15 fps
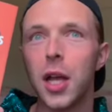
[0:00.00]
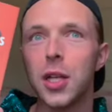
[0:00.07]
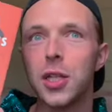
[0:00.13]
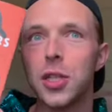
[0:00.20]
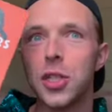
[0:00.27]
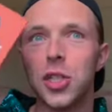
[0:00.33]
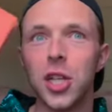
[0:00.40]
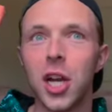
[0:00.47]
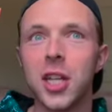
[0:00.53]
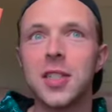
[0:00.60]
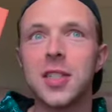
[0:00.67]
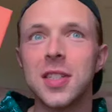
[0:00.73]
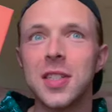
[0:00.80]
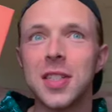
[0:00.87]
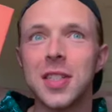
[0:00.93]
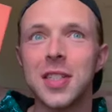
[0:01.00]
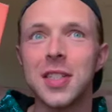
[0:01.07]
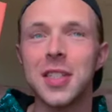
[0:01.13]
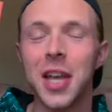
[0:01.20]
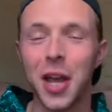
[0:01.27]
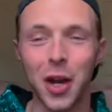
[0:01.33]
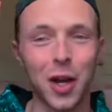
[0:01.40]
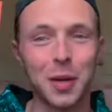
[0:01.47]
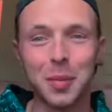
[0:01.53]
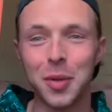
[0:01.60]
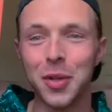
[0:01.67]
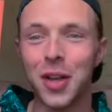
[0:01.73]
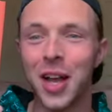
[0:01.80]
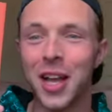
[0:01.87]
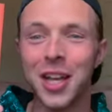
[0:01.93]
Just
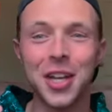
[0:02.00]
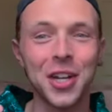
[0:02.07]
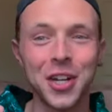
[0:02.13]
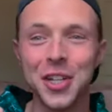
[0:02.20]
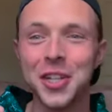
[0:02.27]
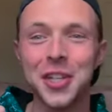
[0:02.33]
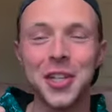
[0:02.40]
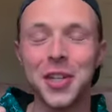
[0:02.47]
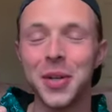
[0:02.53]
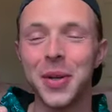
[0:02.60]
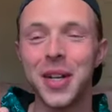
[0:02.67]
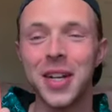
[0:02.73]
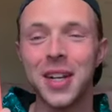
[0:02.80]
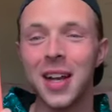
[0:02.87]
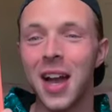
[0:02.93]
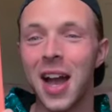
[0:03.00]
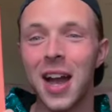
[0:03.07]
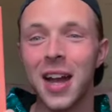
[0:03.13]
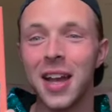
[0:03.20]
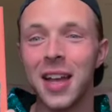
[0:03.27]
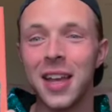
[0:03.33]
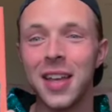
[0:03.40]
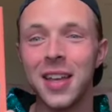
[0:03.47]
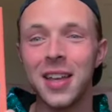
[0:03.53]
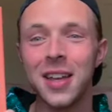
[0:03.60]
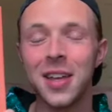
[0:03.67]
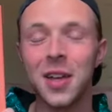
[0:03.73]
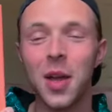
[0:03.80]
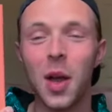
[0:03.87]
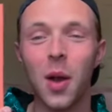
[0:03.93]
terrible. I couldn't do it. I
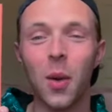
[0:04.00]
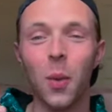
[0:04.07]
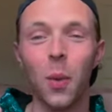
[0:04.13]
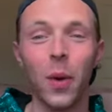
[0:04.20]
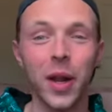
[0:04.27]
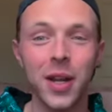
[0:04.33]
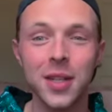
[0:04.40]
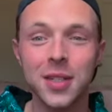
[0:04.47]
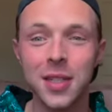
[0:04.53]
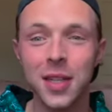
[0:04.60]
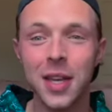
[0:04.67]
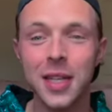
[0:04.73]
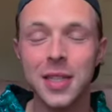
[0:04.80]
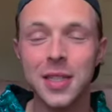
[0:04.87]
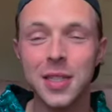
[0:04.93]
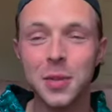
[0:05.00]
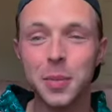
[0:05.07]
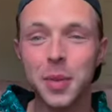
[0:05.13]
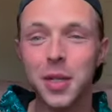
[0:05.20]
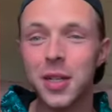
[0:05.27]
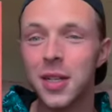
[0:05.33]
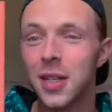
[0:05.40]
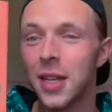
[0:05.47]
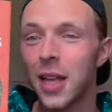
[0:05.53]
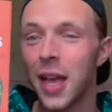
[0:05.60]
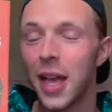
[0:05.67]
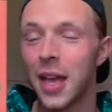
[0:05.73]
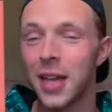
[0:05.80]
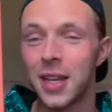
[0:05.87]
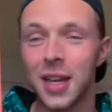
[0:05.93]
wanted to like this book
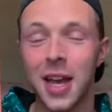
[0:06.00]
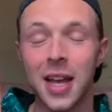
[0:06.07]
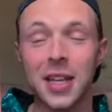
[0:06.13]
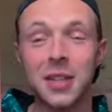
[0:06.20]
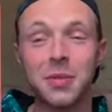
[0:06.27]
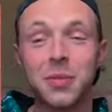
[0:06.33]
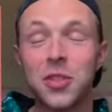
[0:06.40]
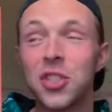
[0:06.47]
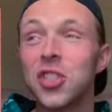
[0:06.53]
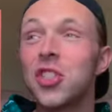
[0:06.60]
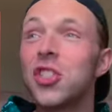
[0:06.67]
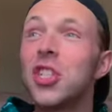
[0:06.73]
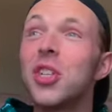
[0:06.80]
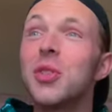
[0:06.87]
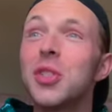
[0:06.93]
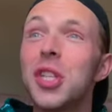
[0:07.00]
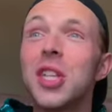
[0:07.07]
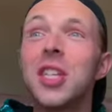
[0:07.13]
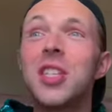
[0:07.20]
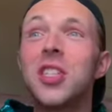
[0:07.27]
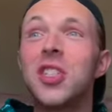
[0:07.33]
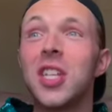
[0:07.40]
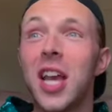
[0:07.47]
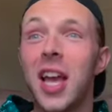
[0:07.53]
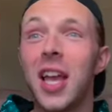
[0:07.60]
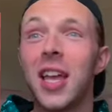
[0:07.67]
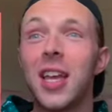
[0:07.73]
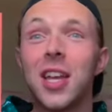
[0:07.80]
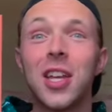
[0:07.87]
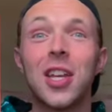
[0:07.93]
and I still to this
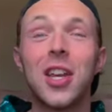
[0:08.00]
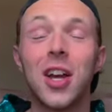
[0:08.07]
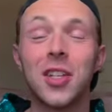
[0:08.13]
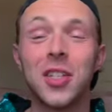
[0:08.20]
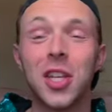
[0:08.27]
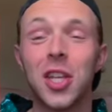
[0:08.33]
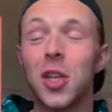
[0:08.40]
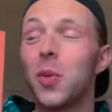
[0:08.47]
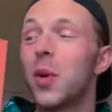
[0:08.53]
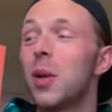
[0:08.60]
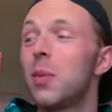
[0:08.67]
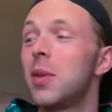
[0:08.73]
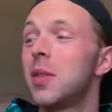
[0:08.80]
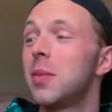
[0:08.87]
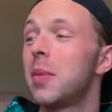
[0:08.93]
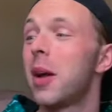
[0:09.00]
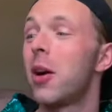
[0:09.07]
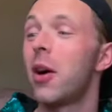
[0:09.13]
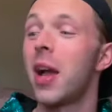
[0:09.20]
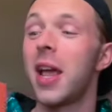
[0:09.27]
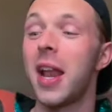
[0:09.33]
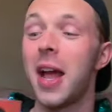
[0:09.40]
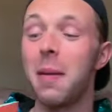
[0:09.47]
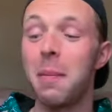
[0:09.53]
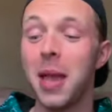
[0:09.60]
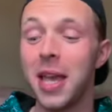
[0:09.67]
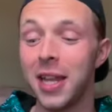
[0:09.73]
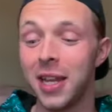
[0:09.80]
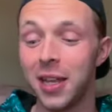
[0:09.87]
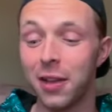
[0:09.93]
day could not tell you what it was about, and I
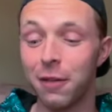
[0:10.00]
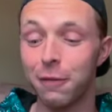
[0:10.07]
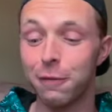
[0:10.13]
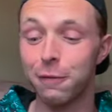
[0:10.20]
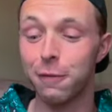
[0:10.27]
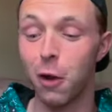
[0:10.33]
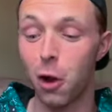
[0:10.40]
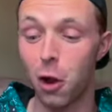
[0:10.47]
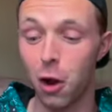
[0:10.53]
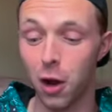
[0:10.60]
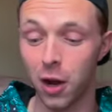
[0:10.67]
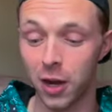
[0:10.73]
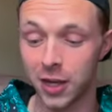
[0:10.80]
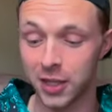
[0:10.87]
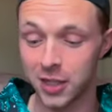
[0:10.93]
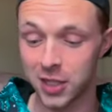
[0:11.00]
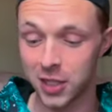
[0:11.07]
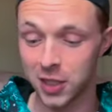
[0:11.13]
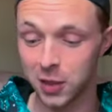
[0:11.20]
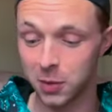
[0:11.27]
made it far into this